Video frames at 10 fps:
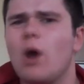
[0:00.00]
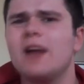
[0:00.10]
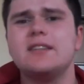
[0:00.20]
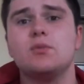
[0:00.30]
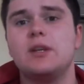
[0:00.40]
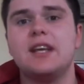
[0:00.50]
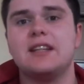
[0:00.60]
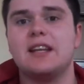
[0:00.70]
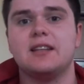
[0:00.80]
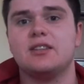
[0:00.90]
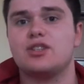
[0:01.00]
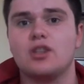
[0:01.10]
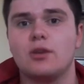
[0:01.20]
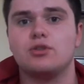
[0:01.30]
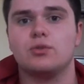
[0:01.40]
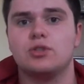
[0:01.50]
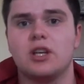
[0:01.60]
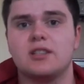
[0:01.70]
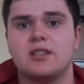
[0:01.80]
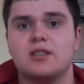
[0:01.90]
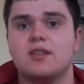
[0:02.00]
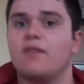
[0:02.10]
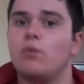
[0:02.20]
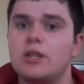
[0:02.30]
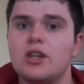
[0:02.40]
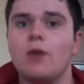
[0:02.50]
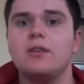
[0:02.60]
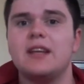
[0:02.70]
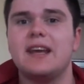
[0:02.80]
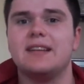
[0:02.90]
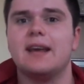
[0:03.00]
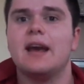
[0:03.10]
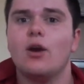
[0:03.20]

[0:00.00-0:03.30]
Why did we need any of the social justice stuff? We don't need it.